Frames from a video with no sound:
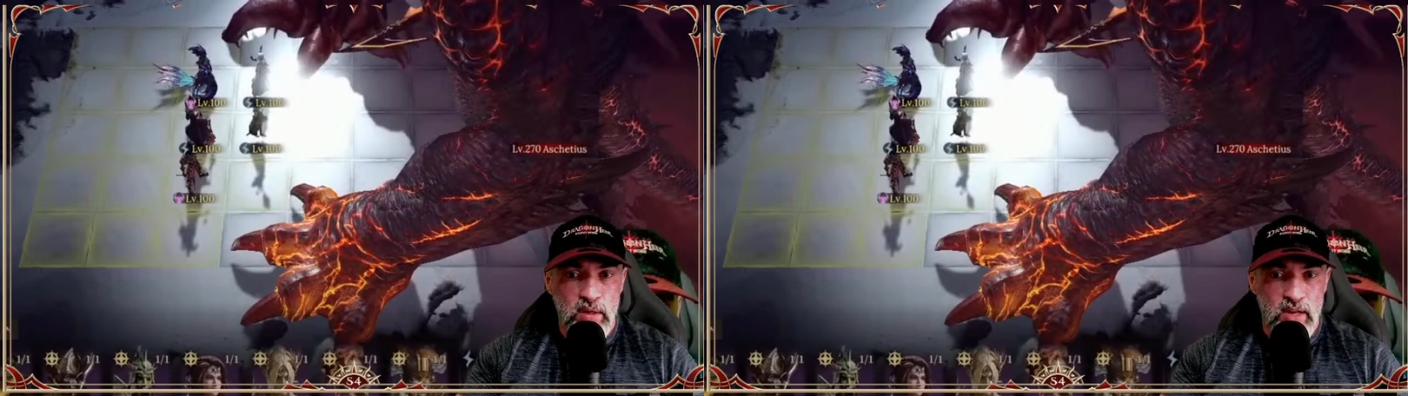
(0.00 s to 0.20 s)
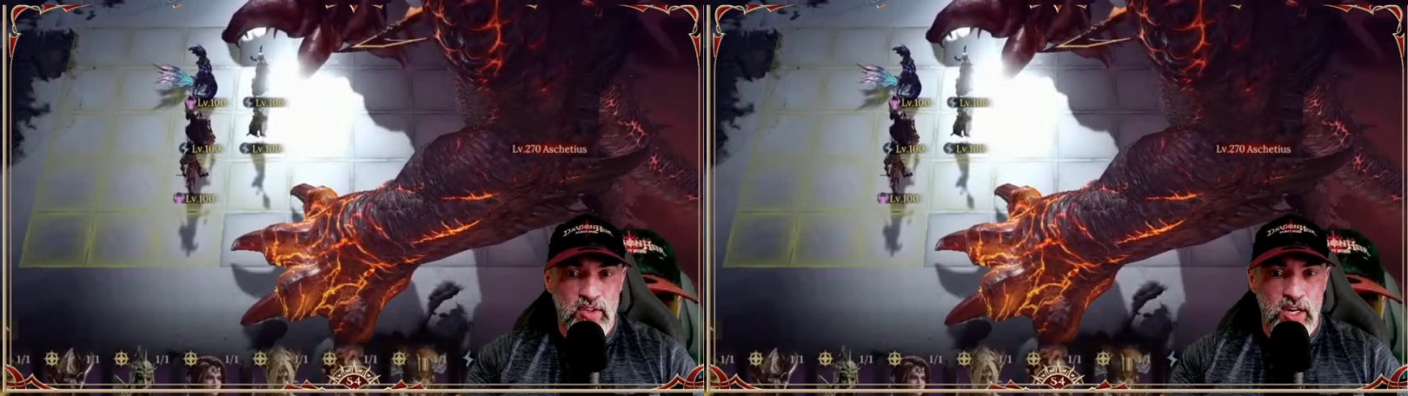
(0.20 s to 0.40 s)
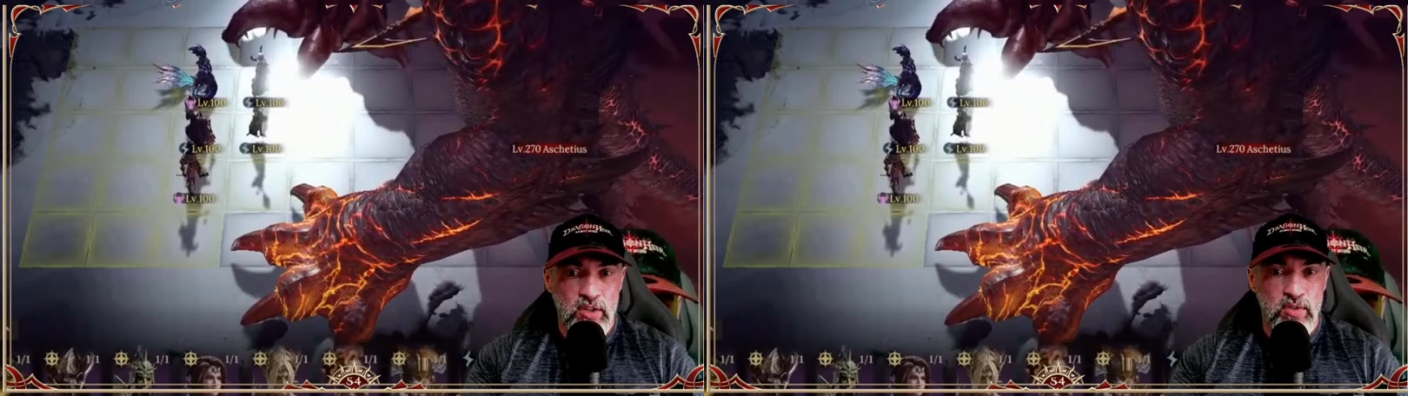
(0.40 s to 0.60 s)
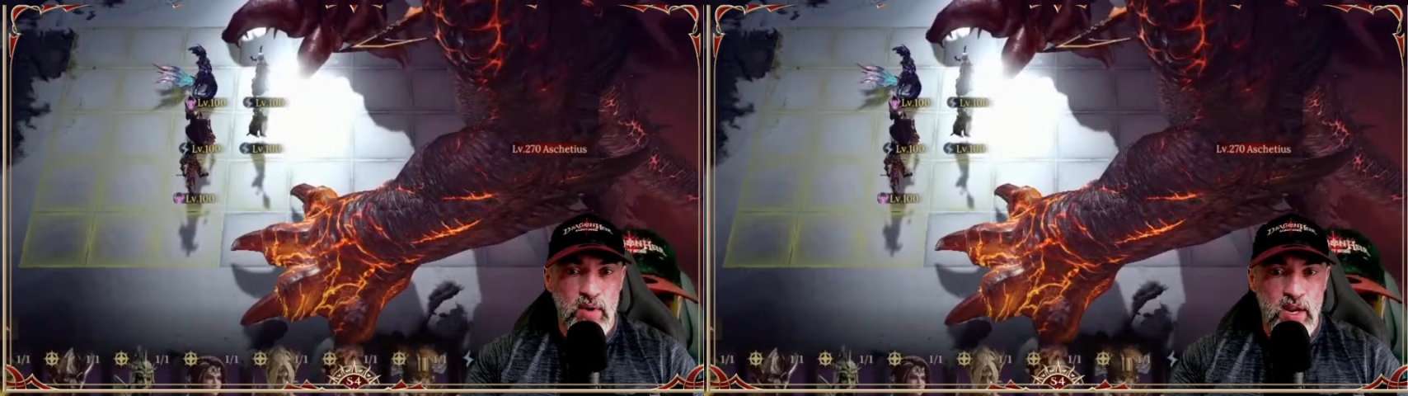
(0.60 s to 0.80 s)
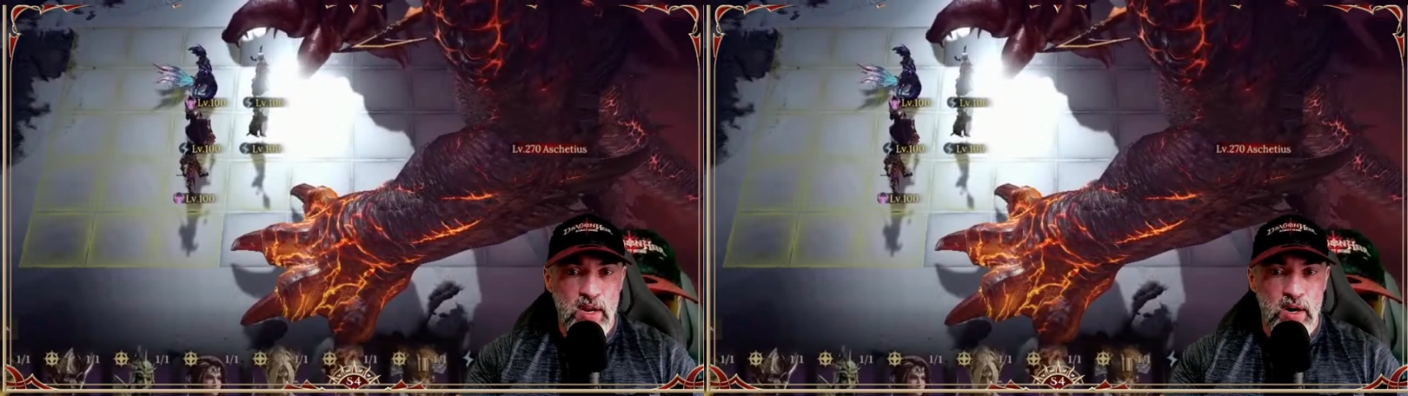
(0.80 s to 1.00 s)
Aschetius
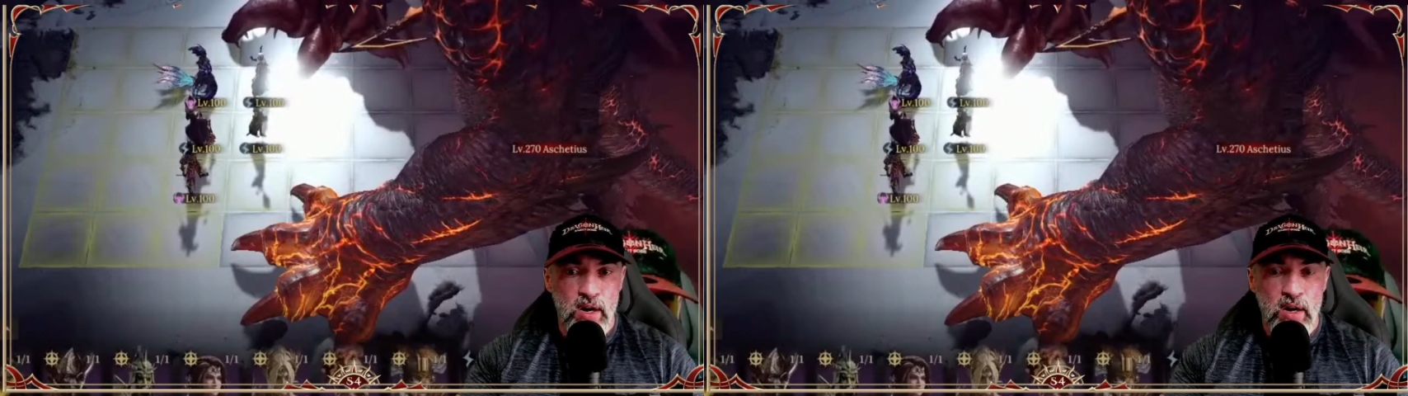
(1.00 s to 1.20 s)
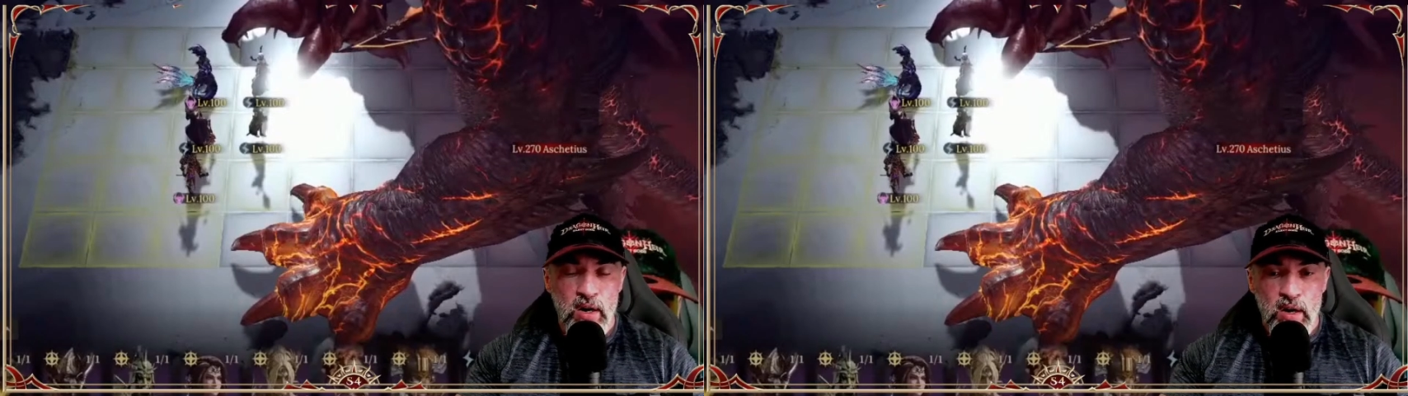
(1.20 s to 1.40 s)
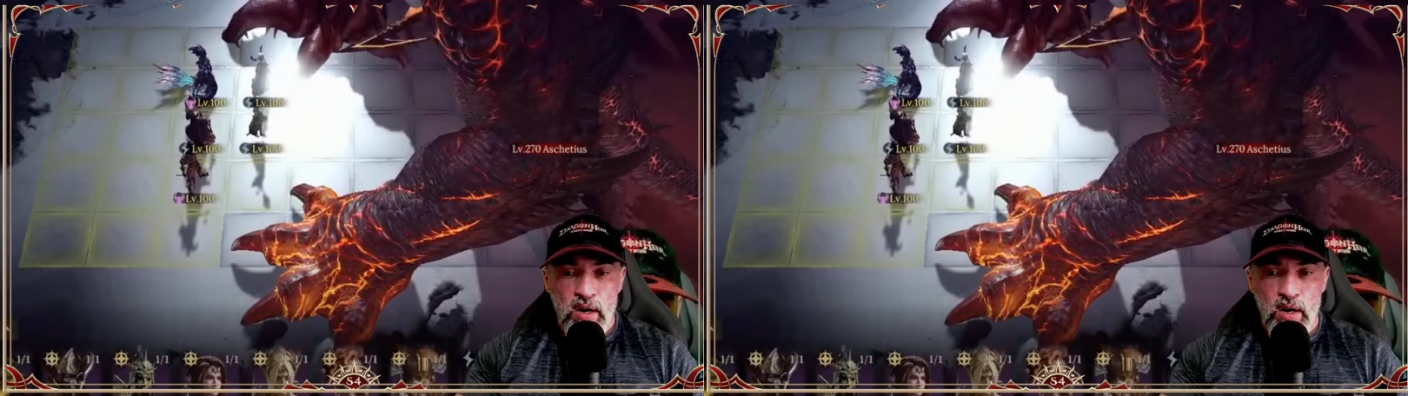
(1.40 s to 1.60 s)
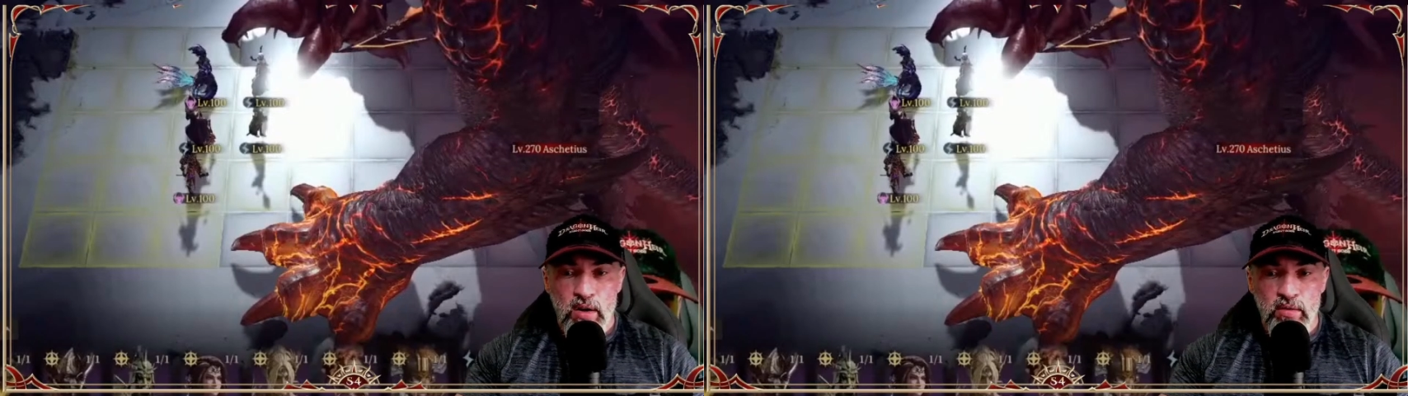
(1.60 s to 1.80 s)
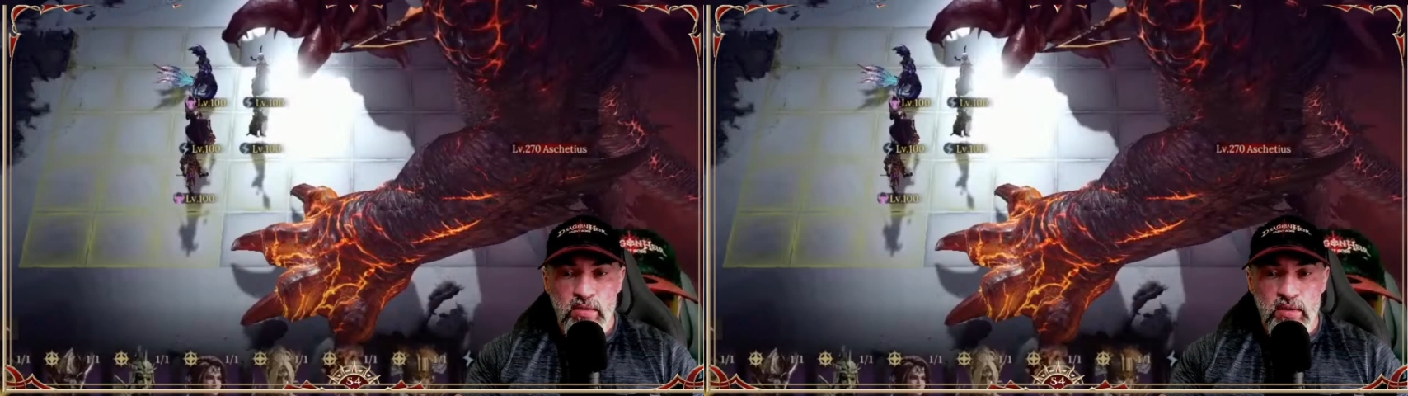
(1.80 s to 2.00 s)
right here, you know,